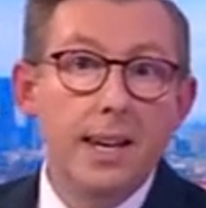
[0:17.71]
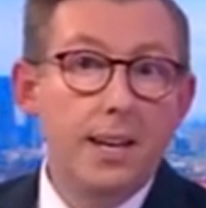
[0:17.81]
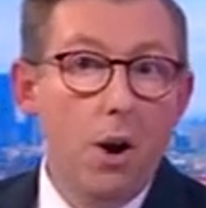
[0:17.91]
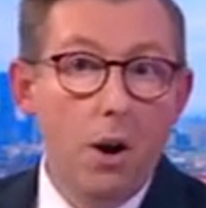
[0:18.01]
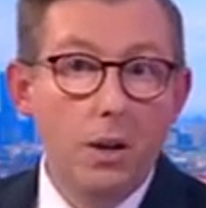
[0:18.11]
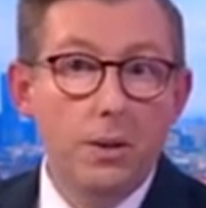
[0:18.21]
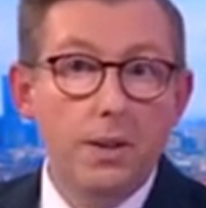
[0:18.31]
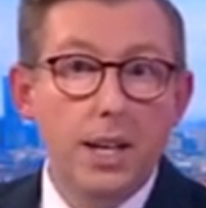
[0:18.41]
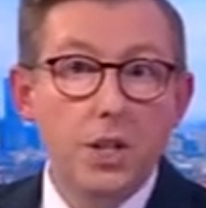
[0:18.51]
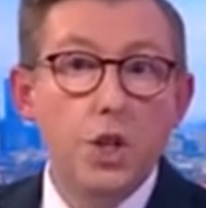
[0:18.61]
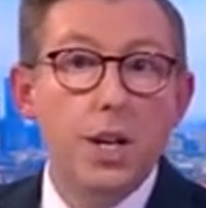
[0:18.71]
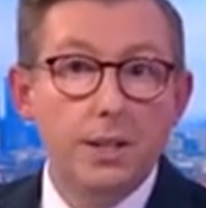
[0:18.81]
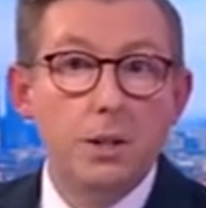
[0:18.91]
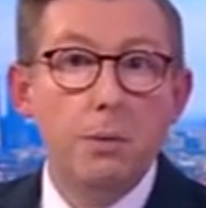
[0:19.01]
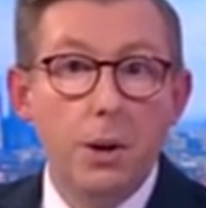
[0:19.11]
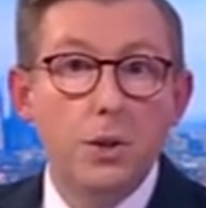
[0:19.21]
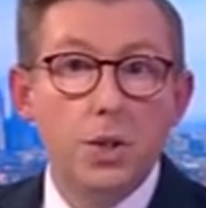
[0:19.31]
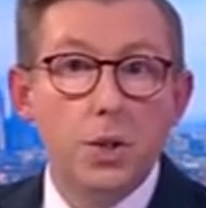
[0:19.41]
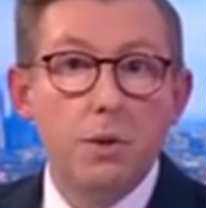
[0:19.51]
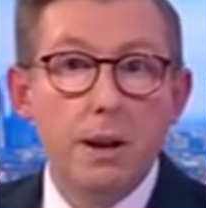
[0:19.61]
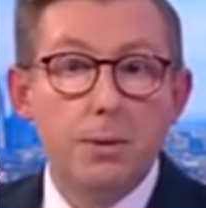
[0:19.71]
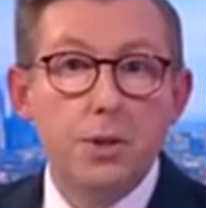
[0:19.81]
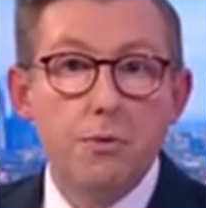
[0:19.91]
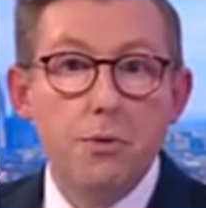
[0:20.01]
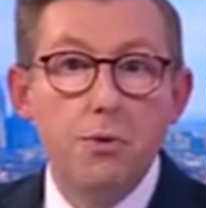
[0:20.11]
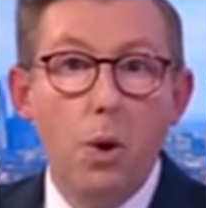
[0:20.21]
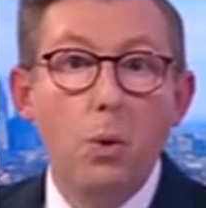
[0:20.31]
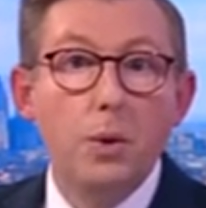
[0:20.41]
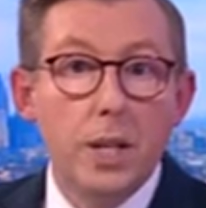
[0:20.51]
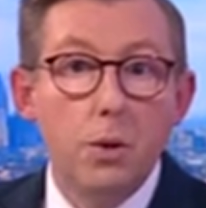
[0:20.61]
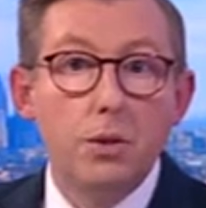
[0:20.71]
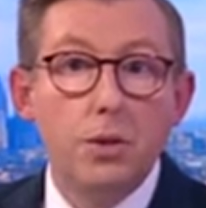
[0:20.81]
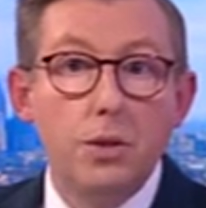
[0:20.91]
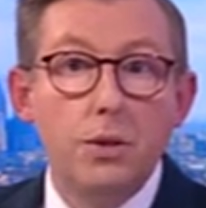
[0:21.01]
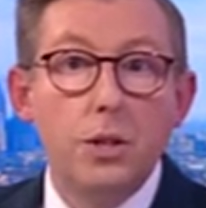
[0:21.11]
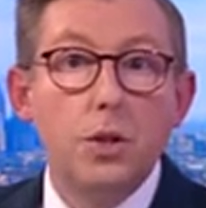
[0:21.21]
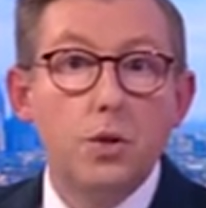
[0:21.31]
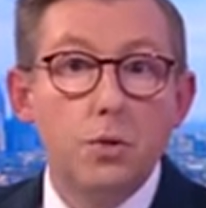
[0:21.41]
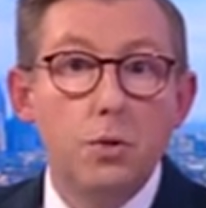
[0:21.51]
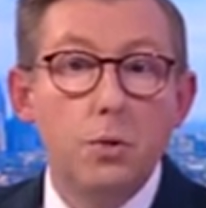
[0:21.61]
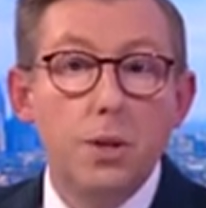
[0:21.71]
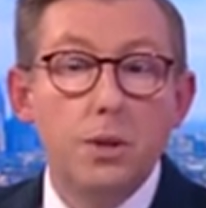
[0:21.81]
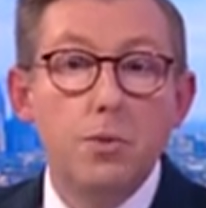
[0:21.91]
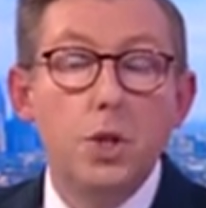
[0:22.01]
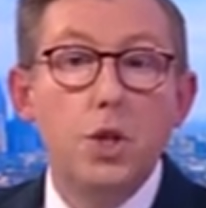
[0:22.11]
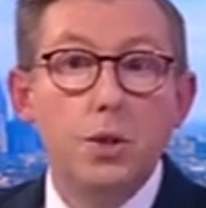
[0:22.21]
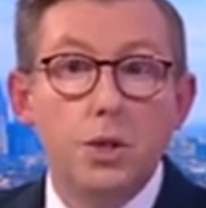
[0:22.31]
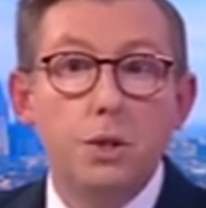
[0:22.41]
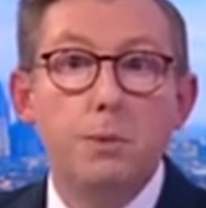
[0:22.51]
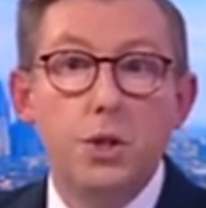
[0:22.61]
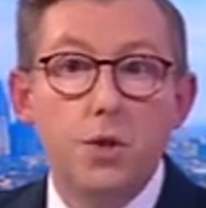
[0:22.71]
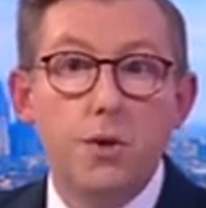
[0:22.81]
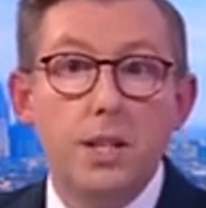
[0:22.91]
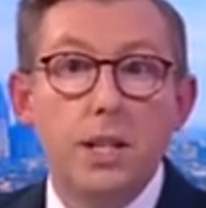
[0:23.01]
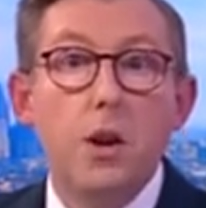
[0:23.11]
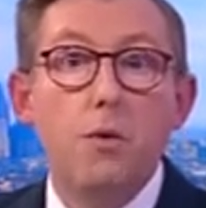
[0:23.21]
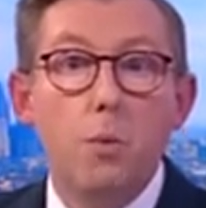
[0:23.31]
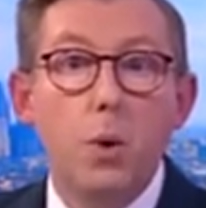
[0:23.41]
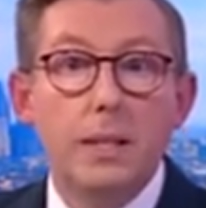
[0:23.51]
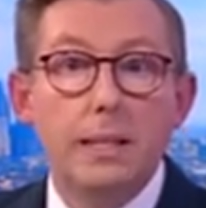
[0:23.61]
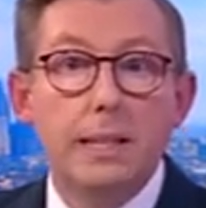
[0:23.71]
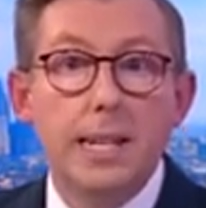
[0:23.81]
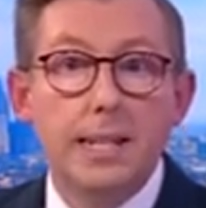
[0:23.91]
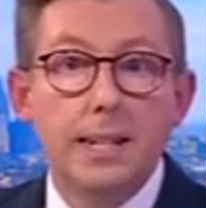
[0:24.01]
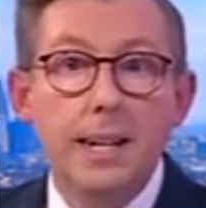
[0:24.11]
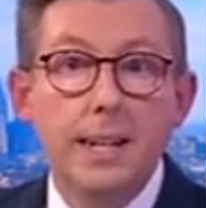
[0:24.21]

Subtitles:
In Harlow, they just about scraped through, holding on to control with a reduced majority of one seat.